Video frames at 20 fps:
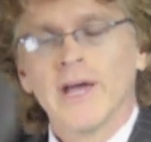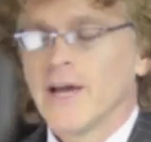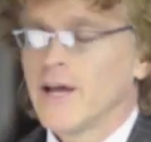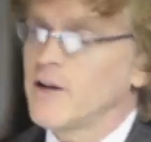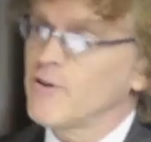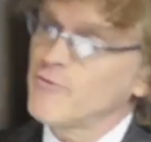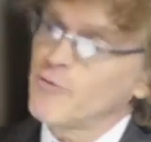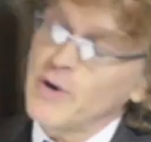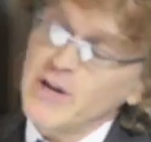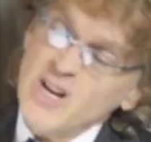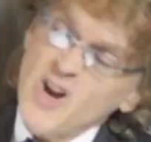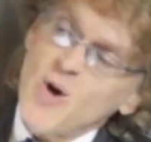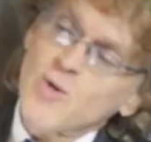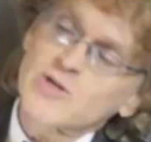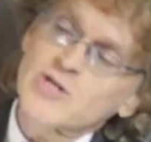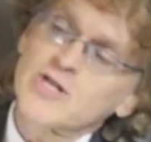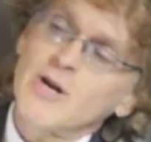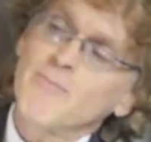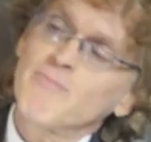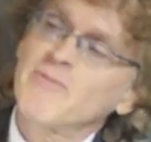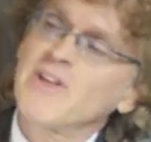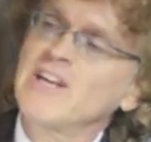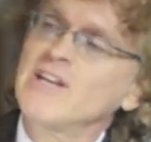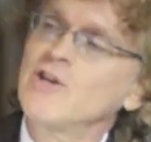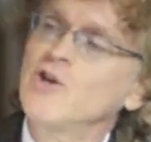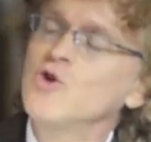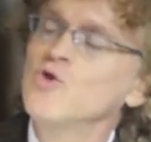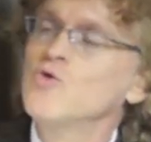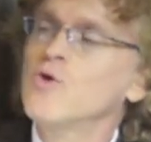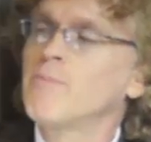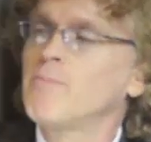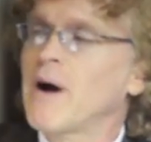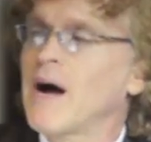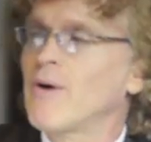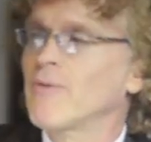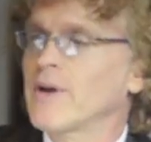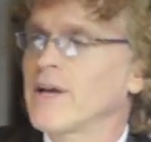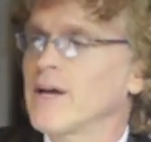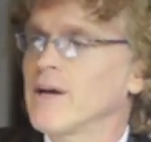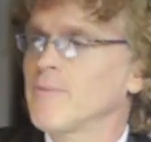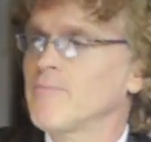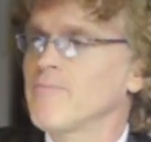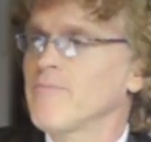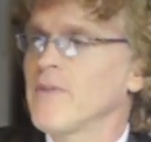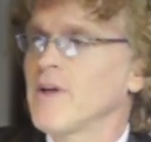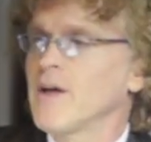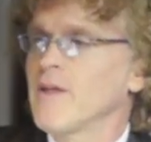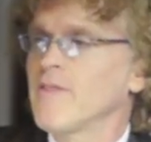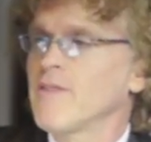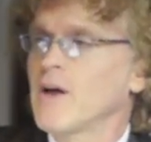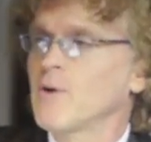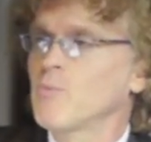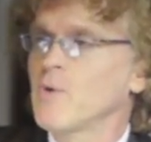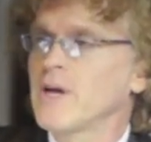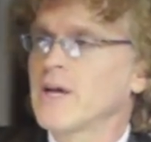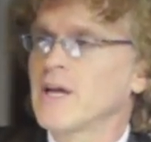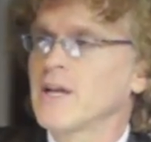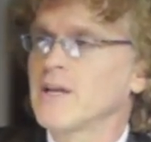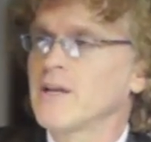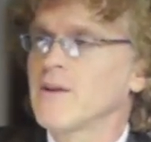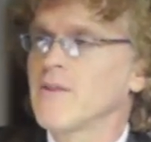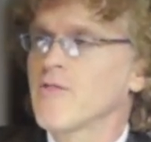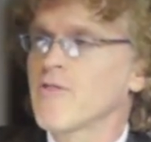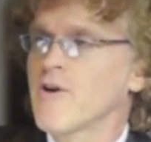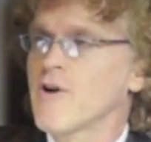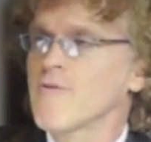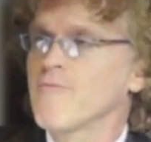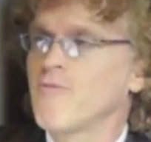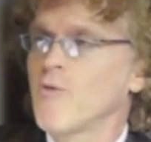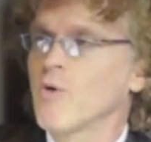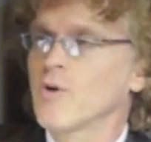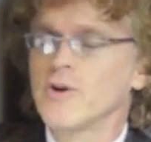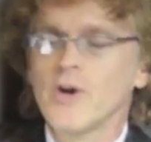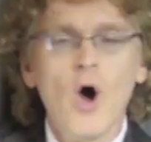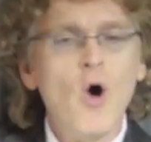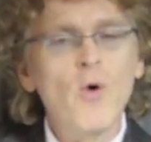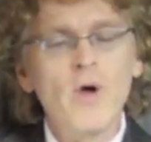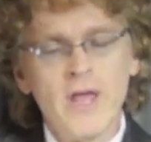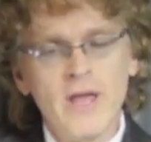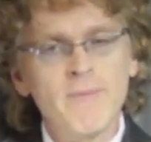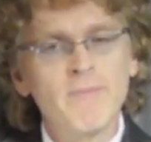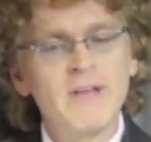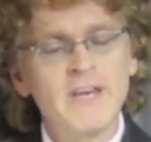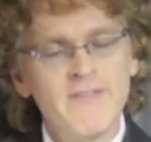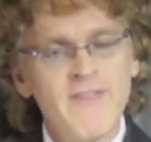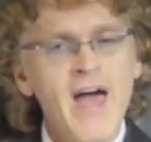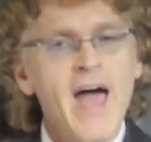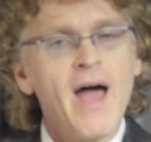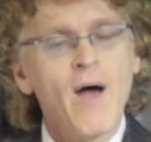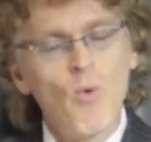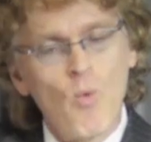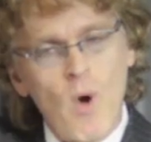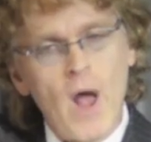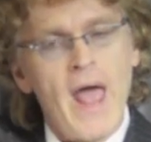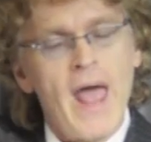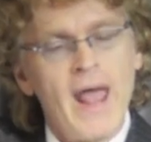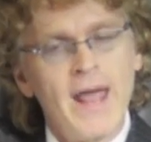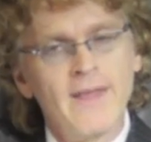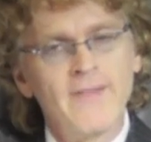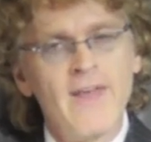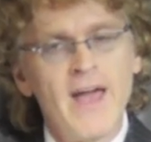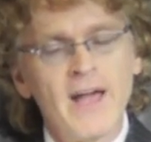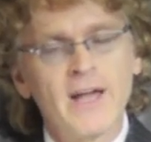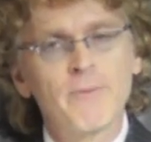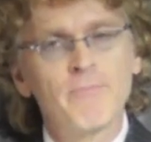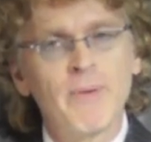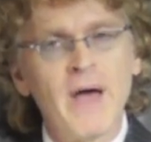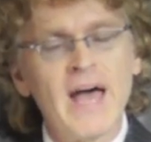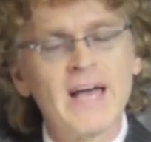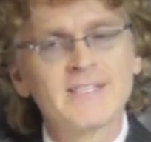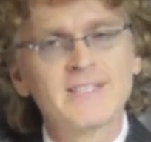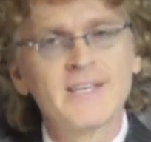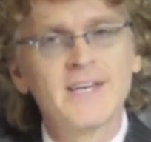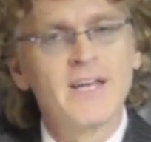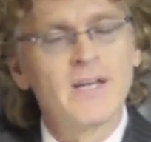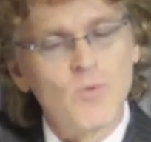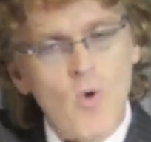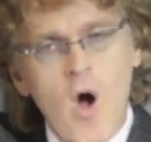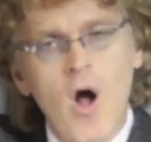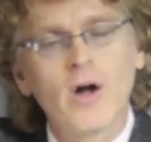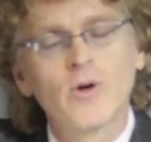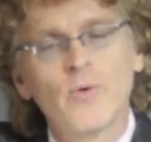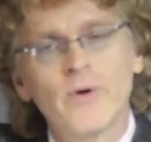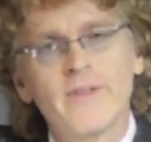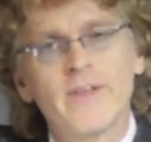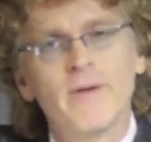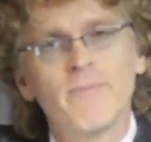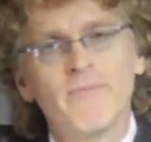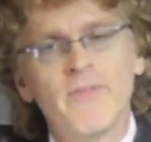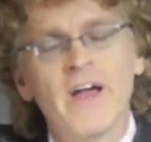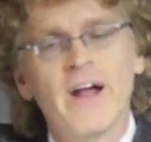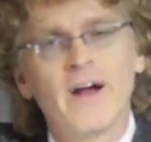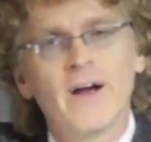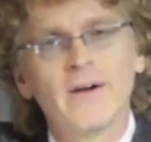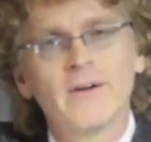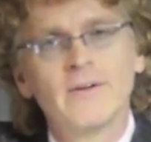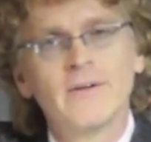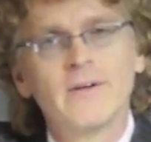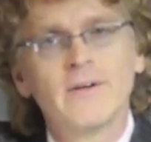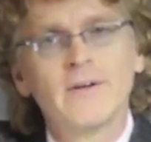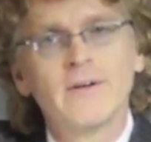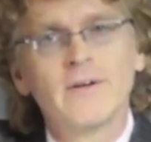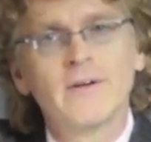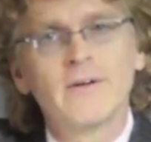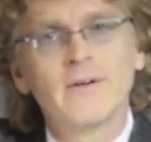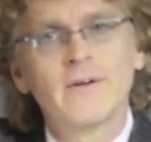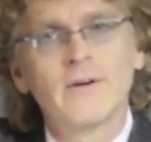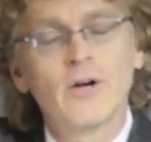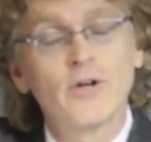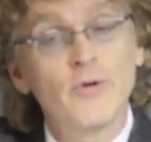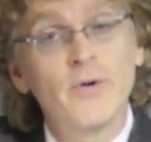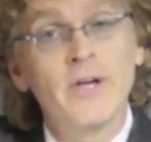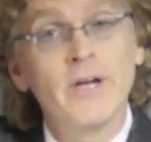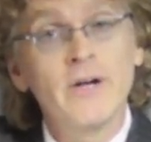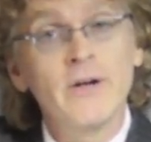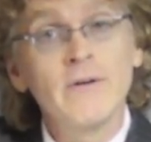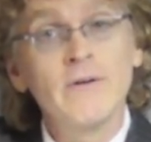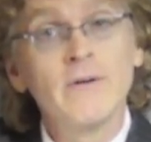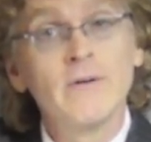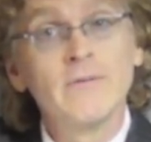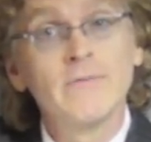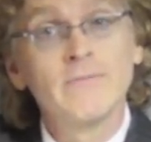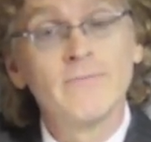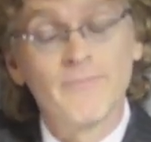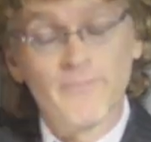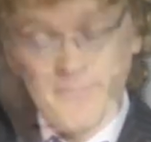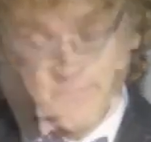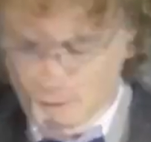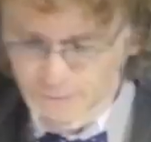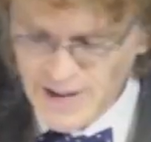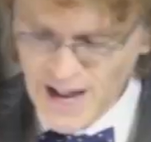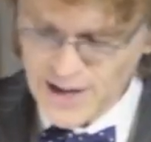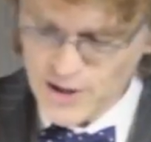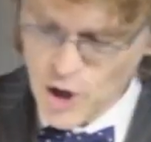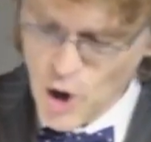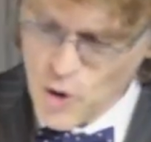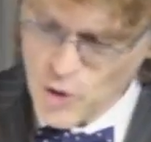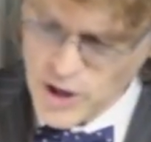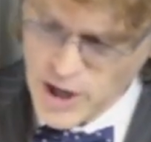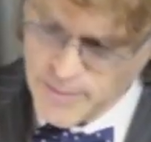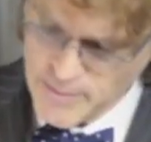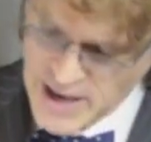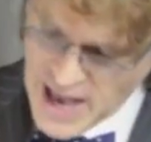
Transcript: and if we know something new about him then we can therefore know him in that way in that capacity and walk with him there are you here you have not known him